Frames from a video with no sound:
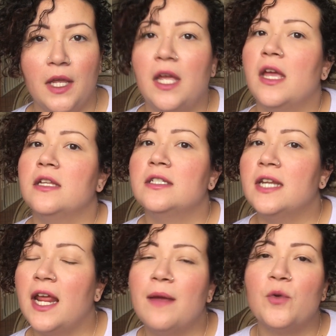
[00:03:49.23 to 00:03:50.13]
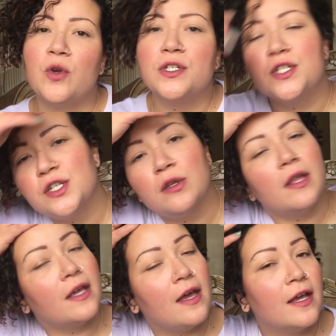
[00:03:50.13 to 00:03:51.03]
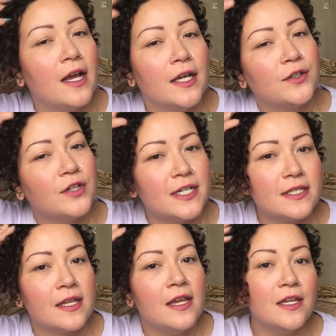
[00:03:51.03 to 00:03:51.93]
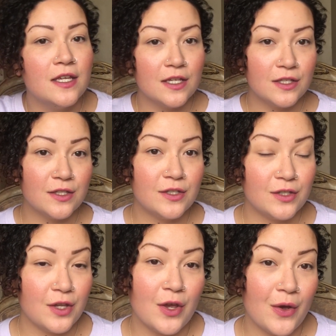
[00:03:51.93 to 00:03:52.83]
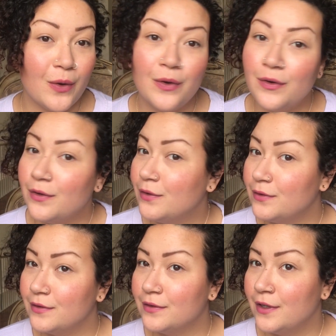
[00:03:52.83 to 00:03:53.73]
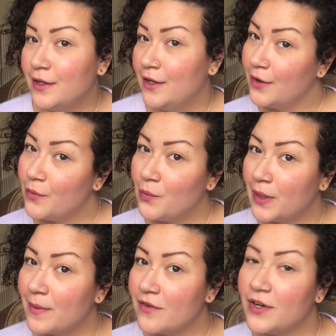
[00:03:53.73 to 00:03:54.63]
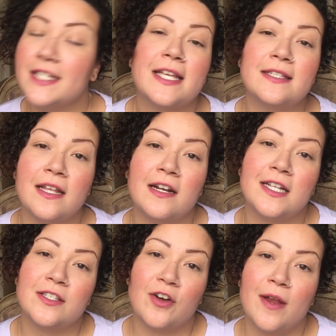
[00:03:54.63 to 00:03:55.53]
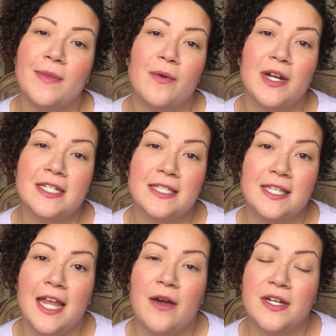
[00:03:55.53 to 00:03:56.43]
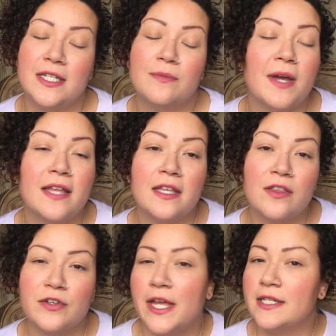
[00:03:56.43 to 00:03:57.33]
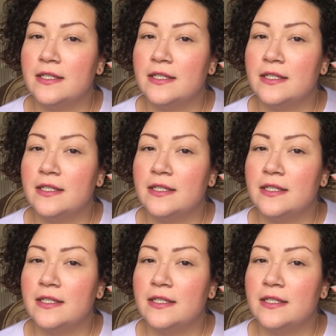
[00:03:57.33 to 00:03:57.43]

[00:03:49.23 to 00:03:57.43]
And today I'm going to do like a cut crease. So one of my friends had said on Instagram they wanted to see how I did mine the other day.